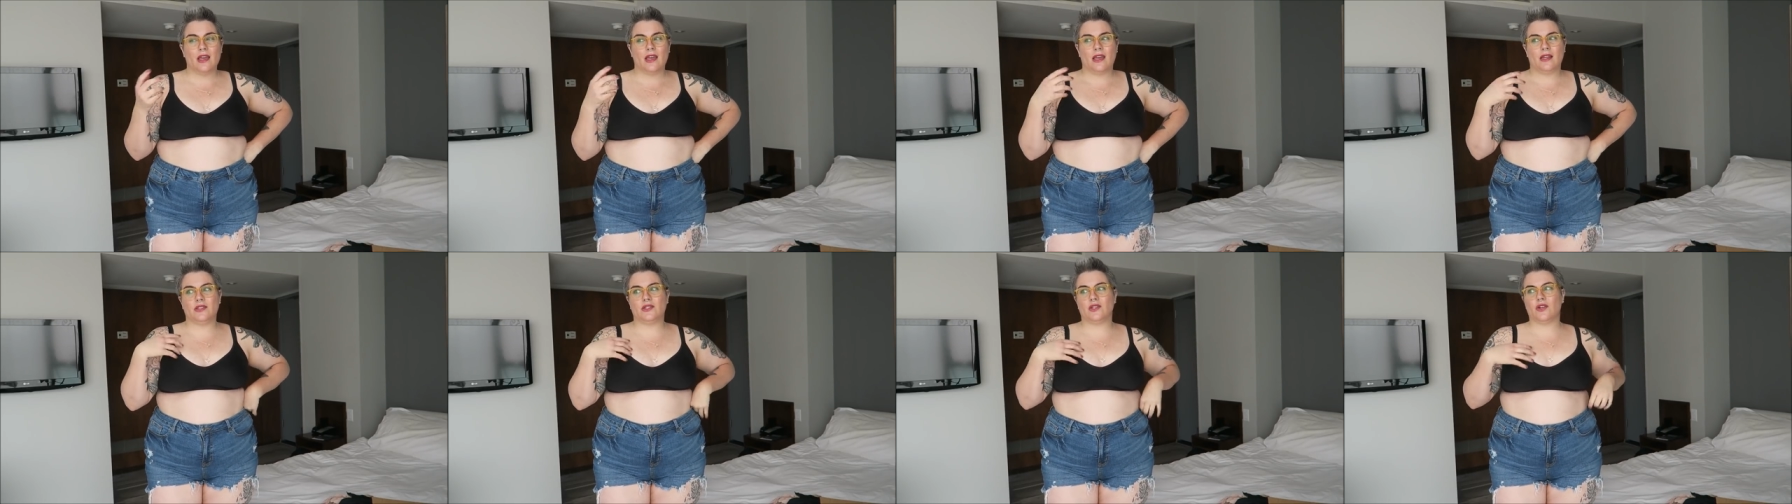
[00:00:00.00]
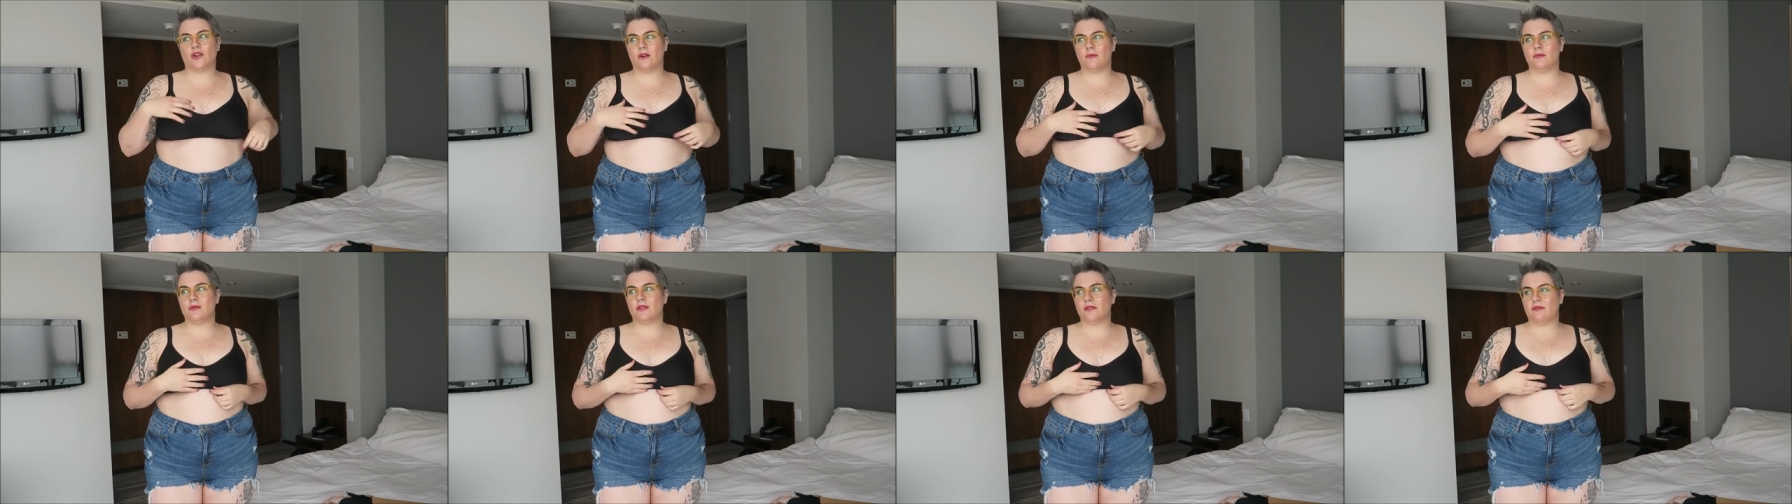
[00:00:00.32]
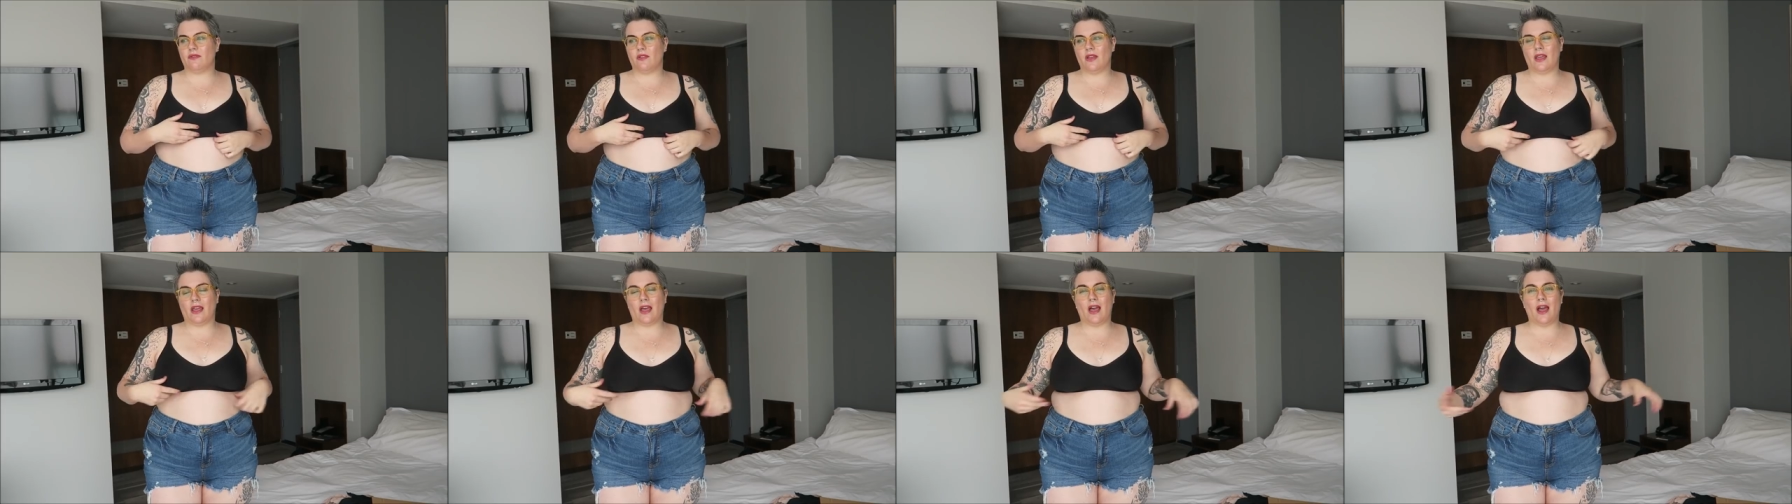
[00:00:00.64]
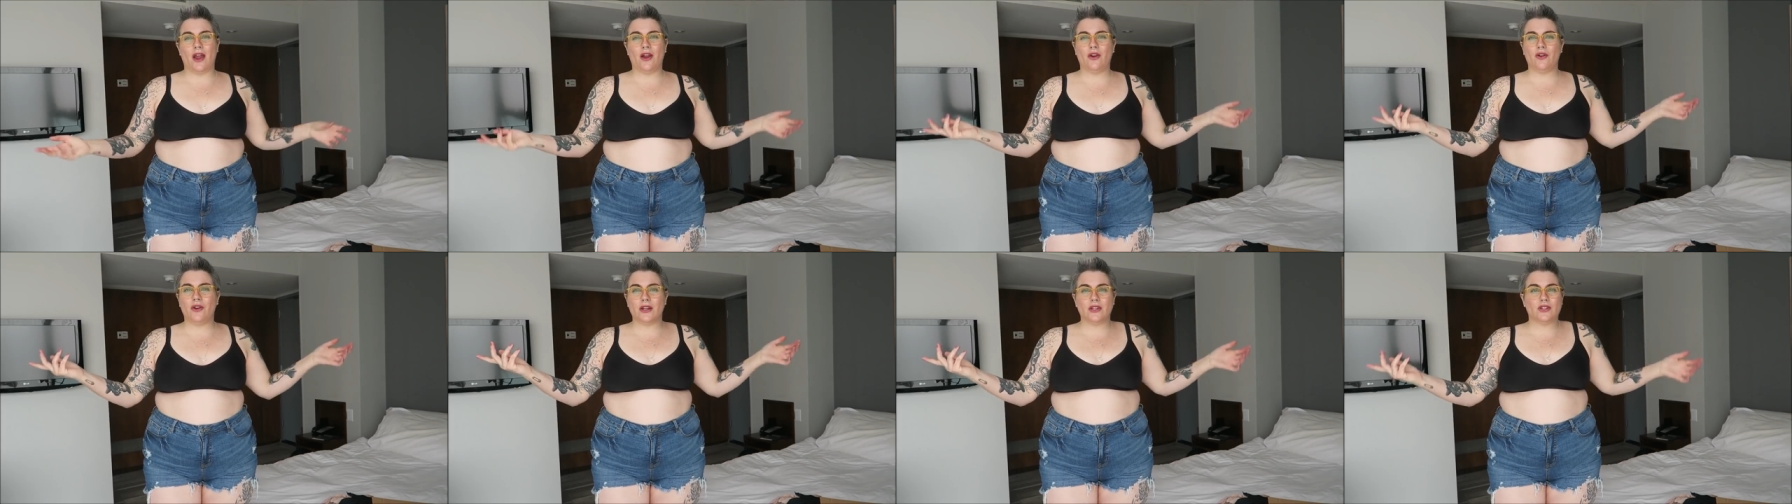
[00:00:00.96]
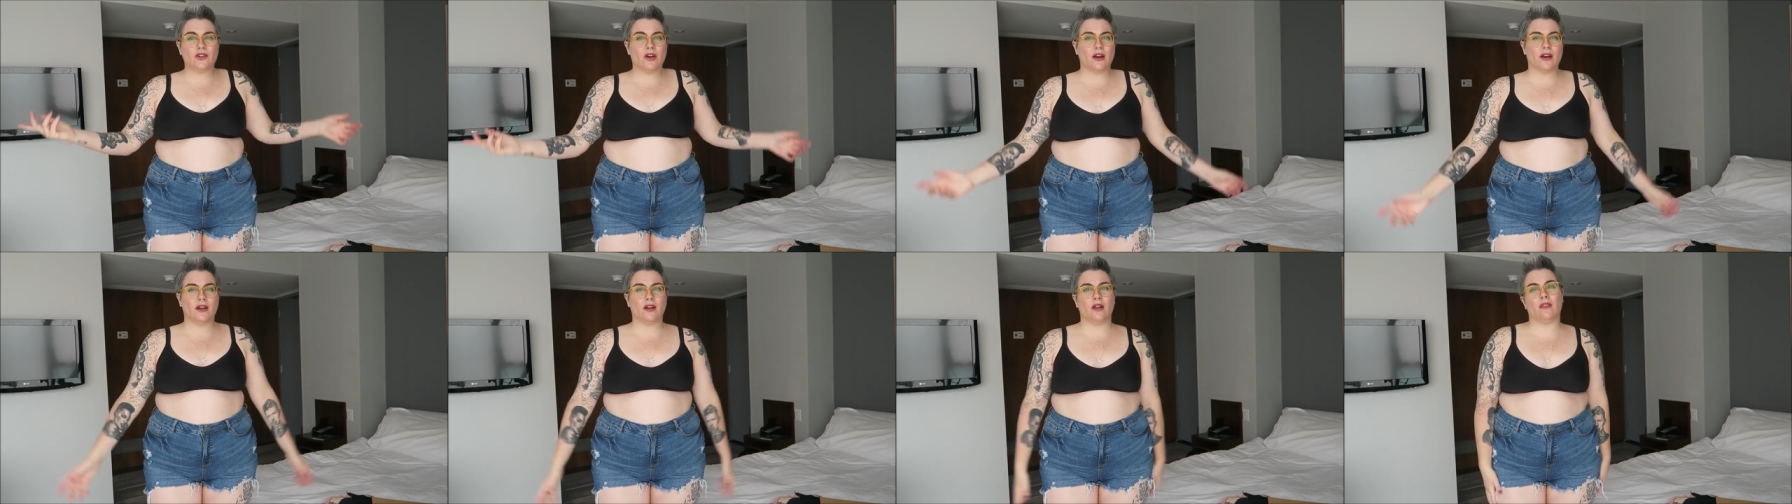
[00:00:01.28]
in terms of like, I already
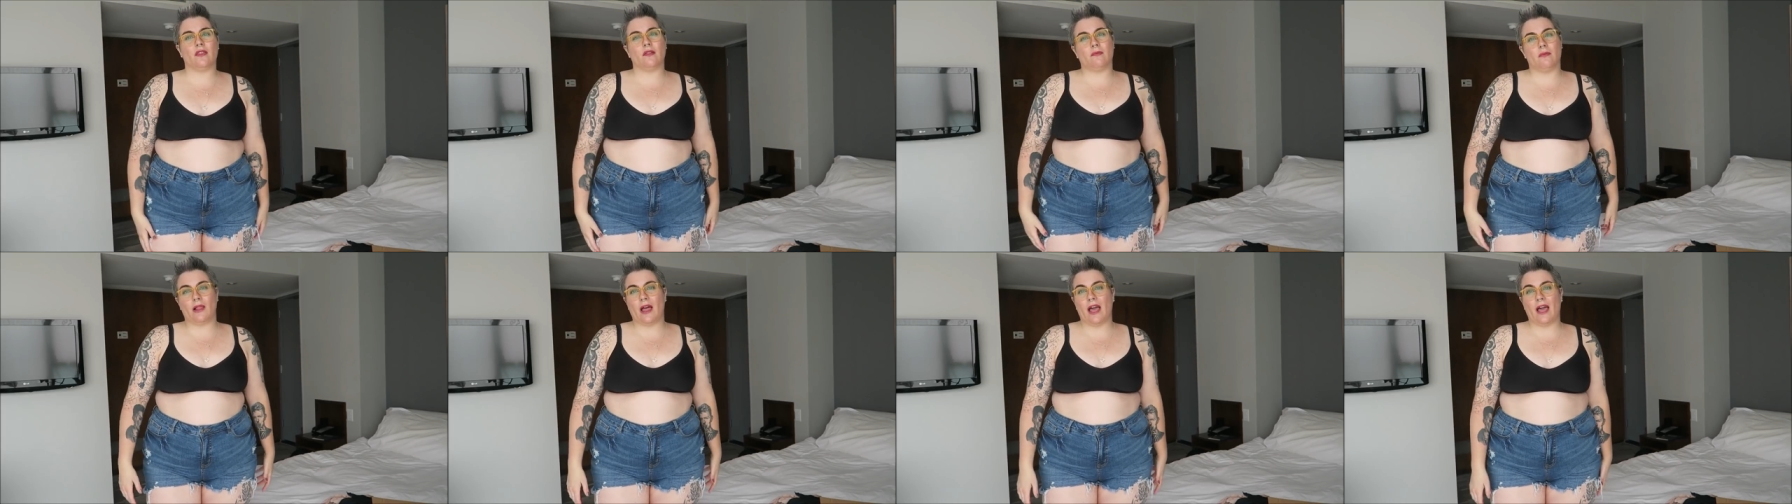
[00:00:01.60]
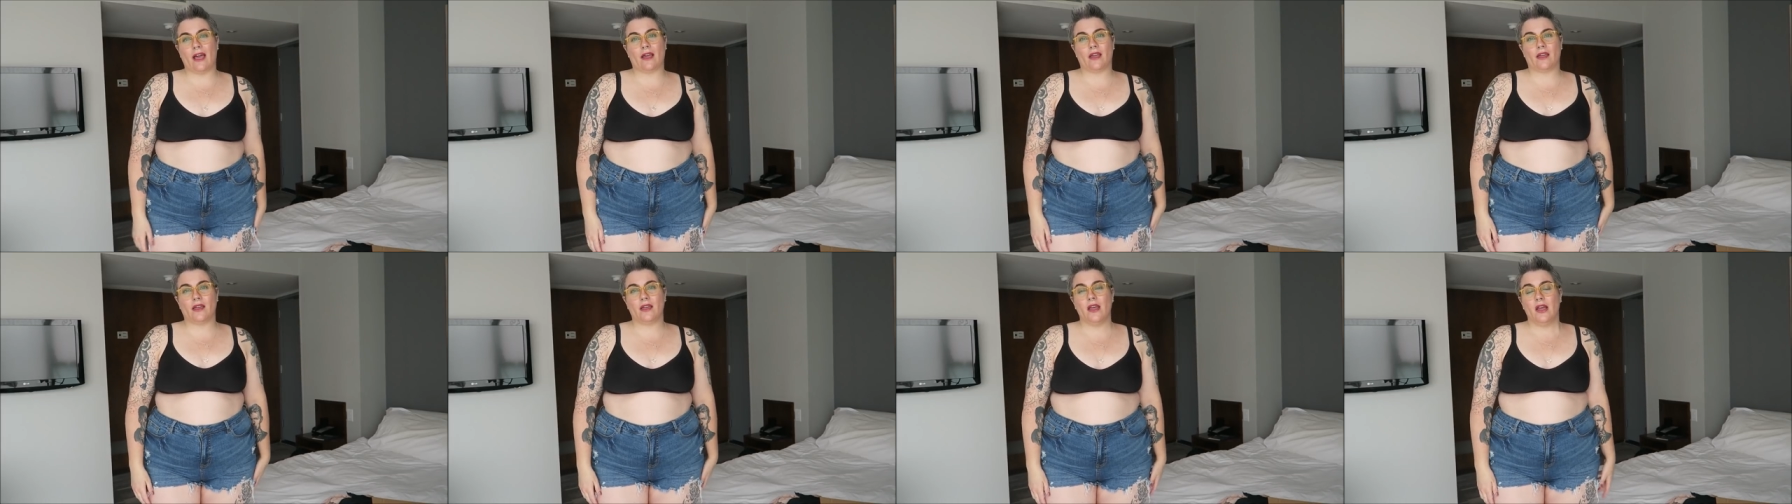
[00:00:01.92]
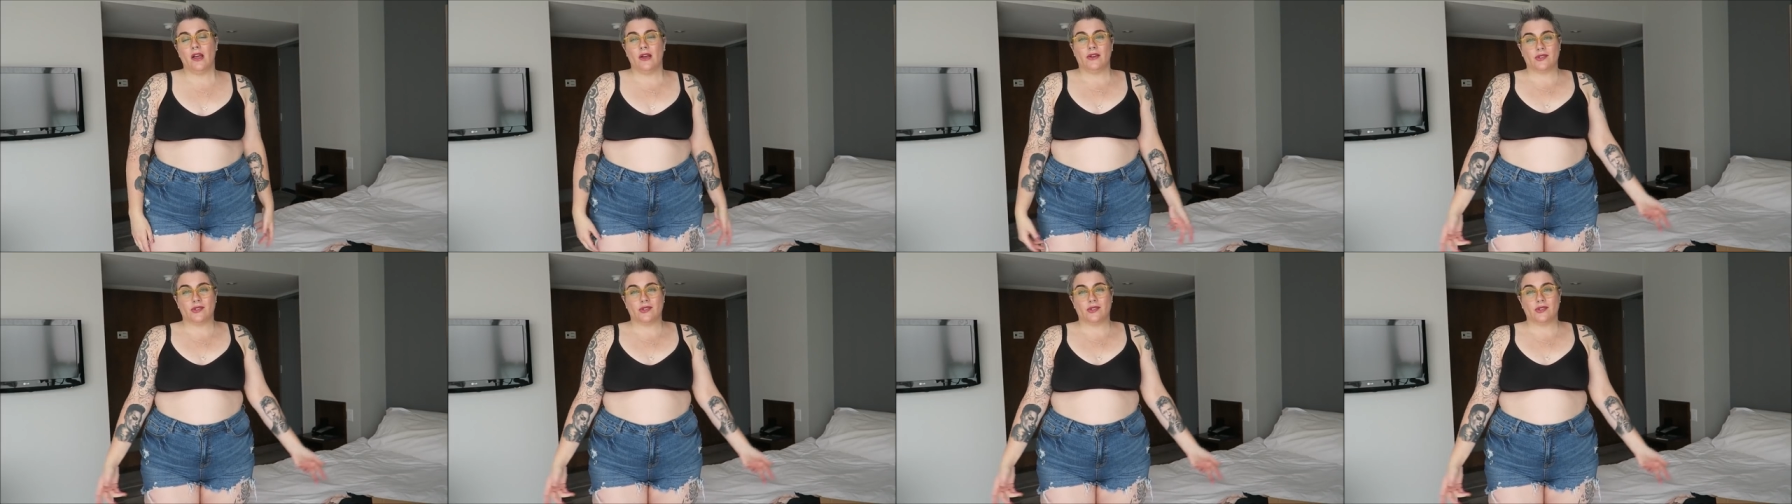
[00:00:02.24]
tried on the black,